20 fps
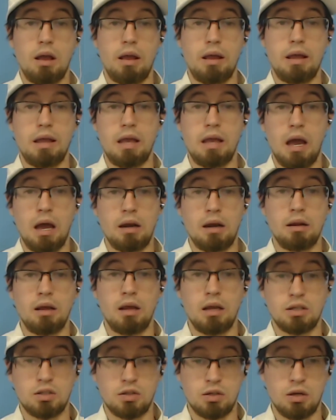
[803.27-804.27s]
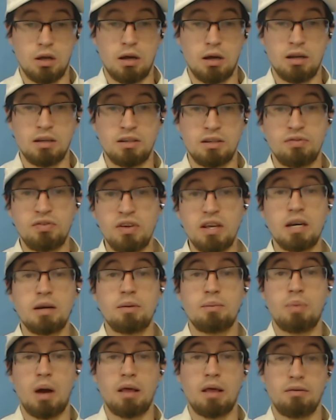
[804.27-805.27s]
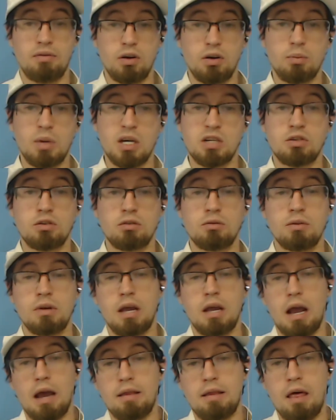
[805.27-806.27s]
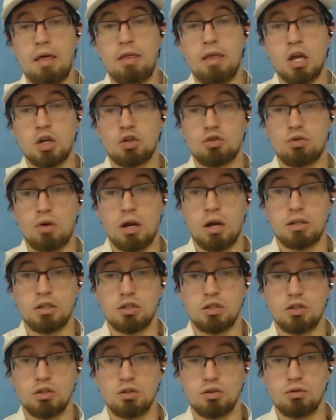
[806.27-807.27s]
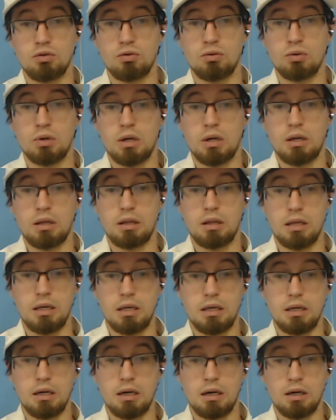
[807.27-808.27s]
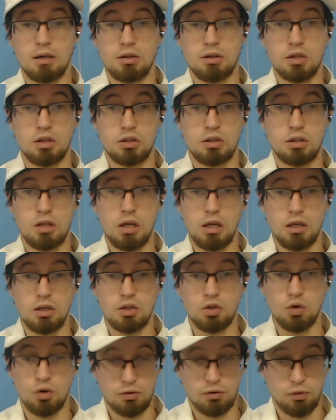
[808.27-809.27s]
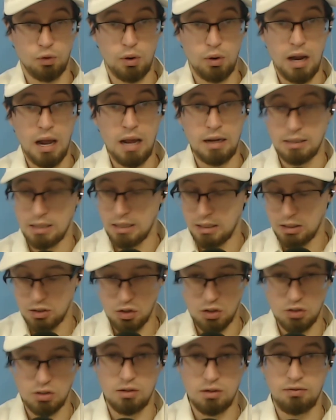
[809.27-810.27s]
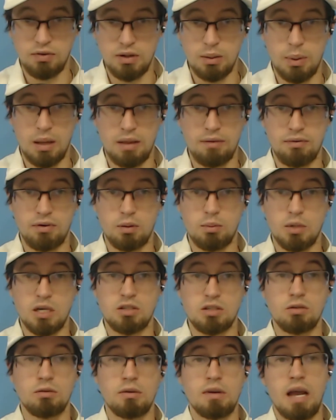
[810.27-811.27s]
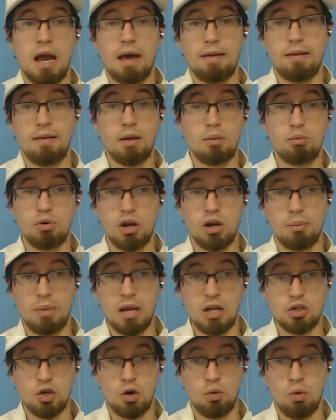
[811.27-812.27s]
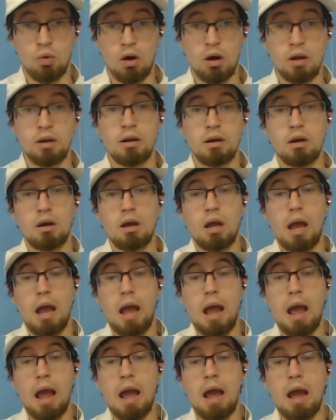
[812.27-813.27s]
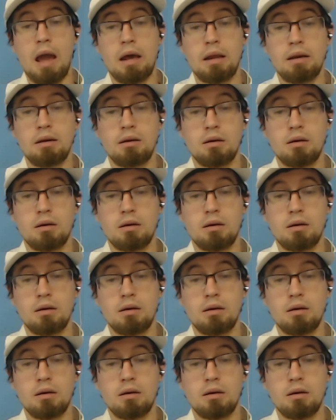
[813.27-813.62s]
And it's defeated by the filibuster, and then they try to do the George Floyd Act, and it's also defeated by the filibuster, and then they bring up HR 1, and